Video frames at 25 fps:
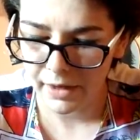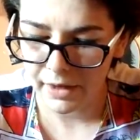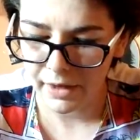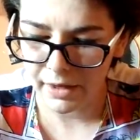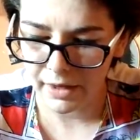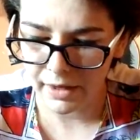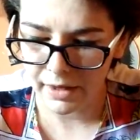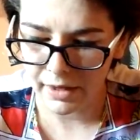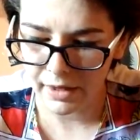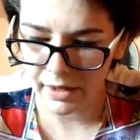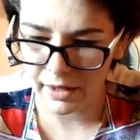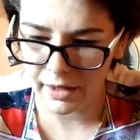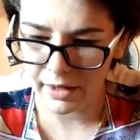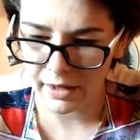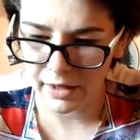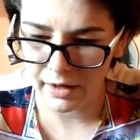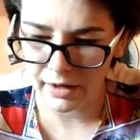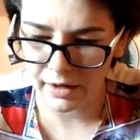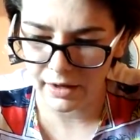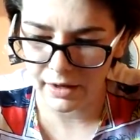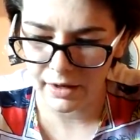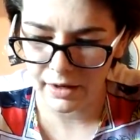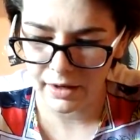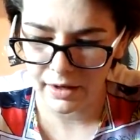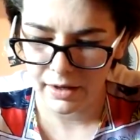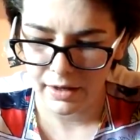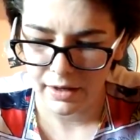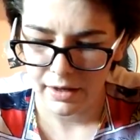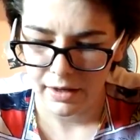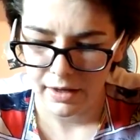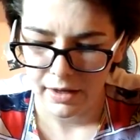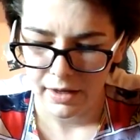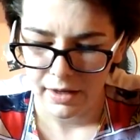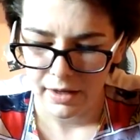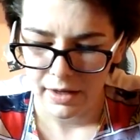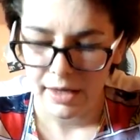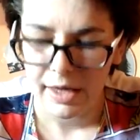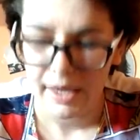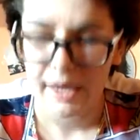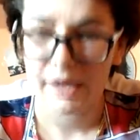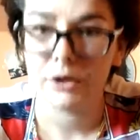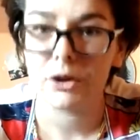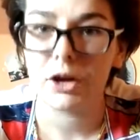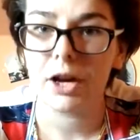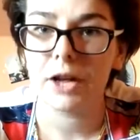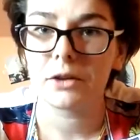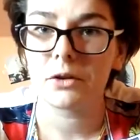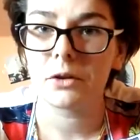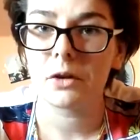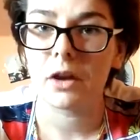and he
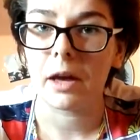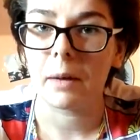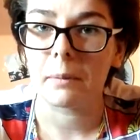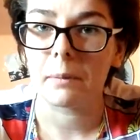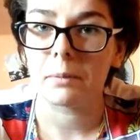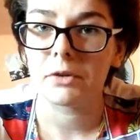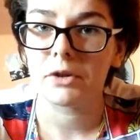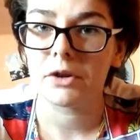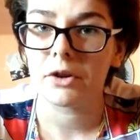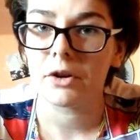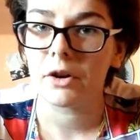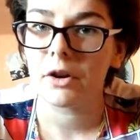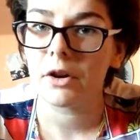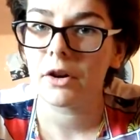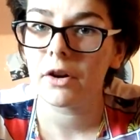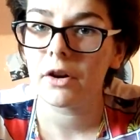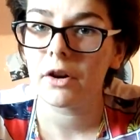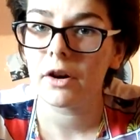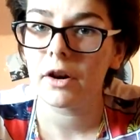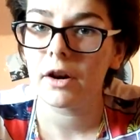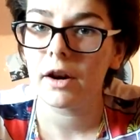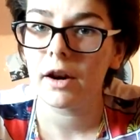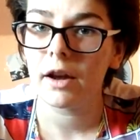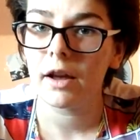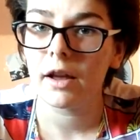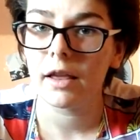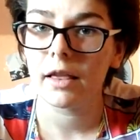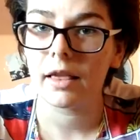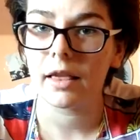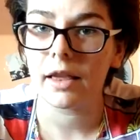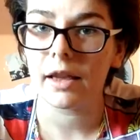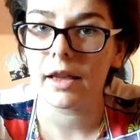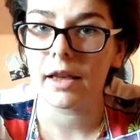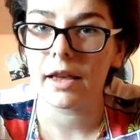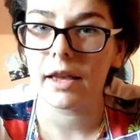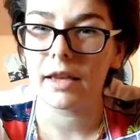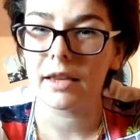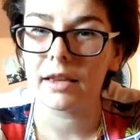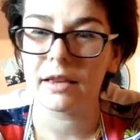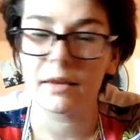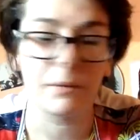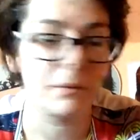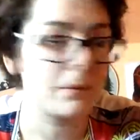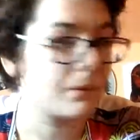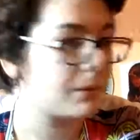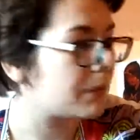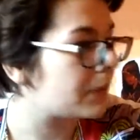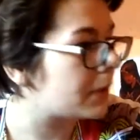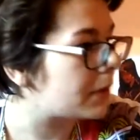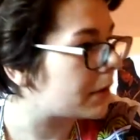tried to capture her like in the
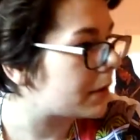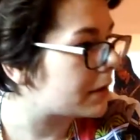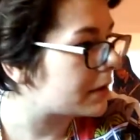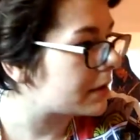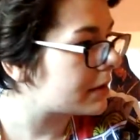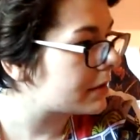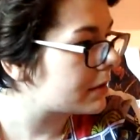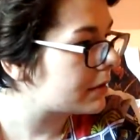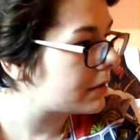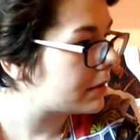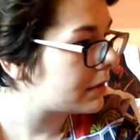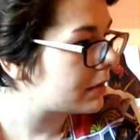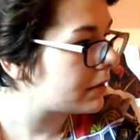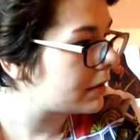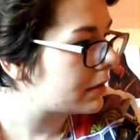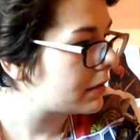first,